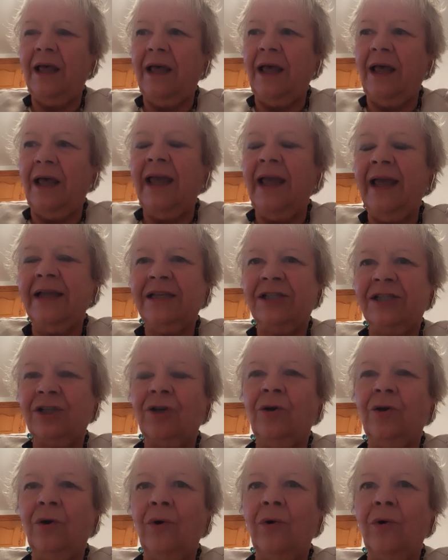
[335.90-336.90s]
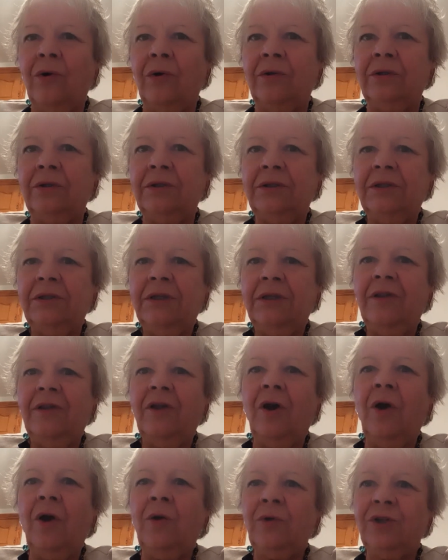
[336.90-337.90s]
I had to call the
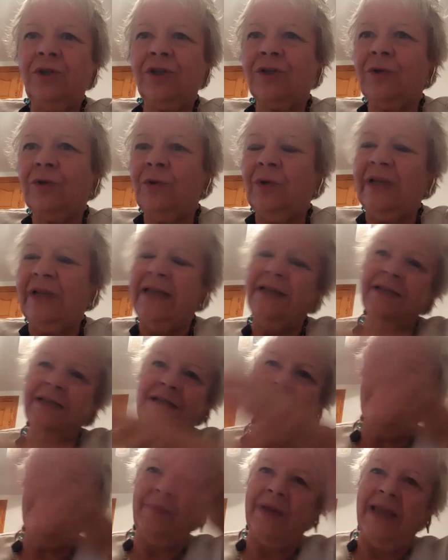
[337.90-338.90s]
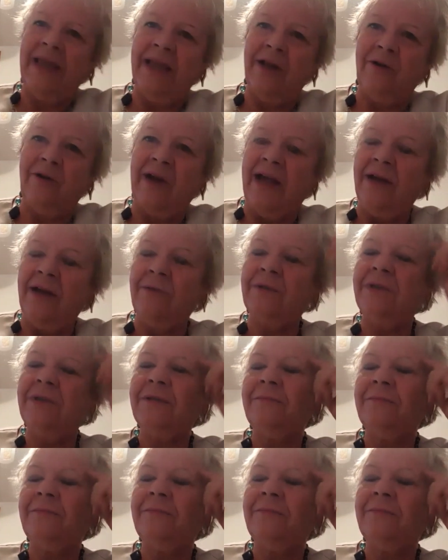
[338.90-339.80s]
whole school into the playground,